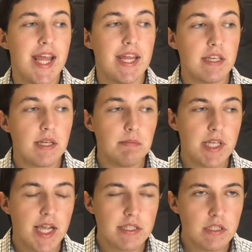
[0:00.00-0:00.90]
Income
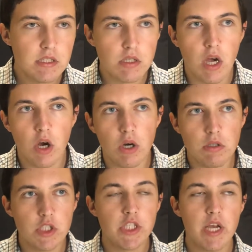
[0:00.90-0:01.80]
taxes are
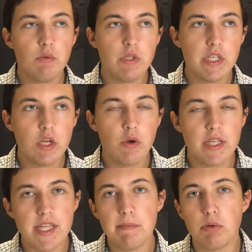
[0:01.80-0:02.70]
generally known
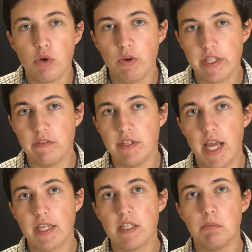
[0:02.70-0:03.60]
as a progressive tax.